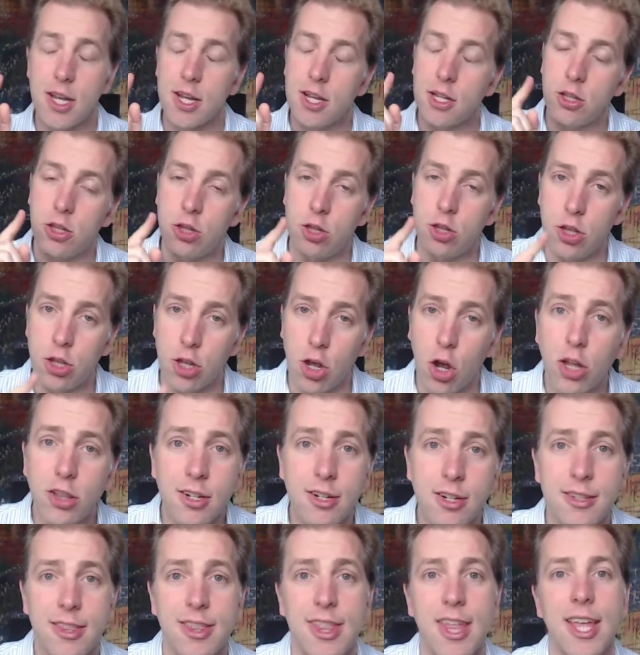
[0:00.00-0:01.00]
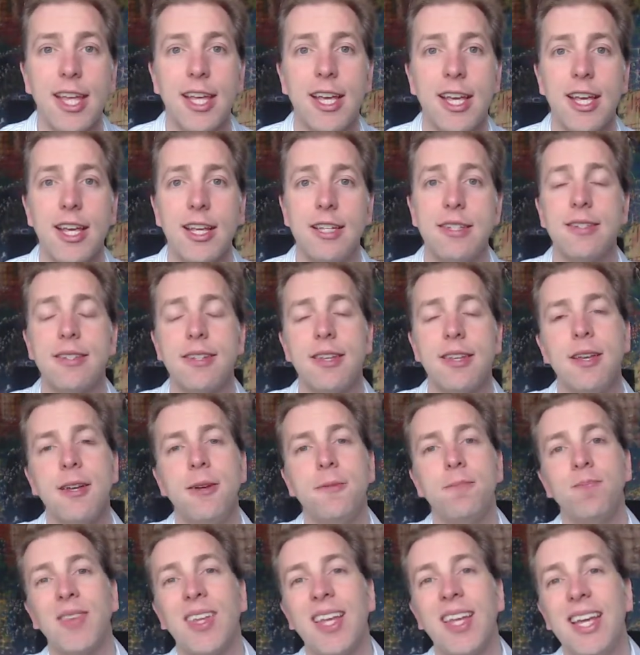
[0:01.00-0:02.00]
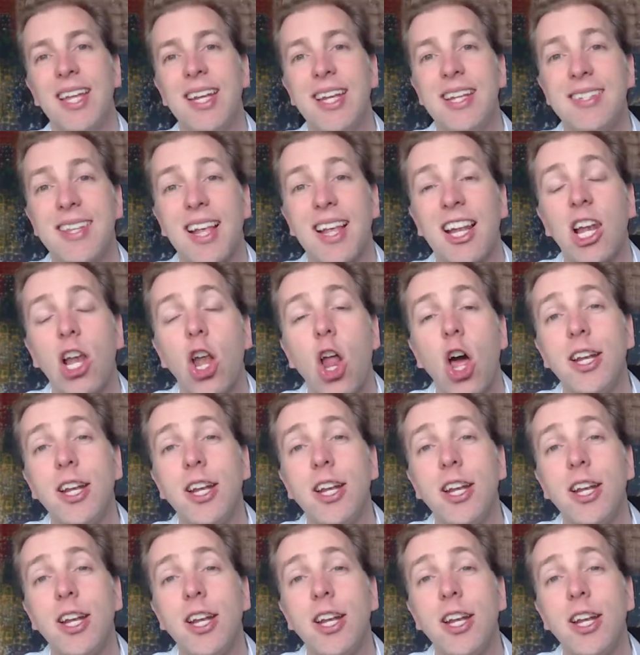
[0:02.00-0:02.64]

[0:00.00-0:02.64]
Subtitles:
The other thing is, it is a lot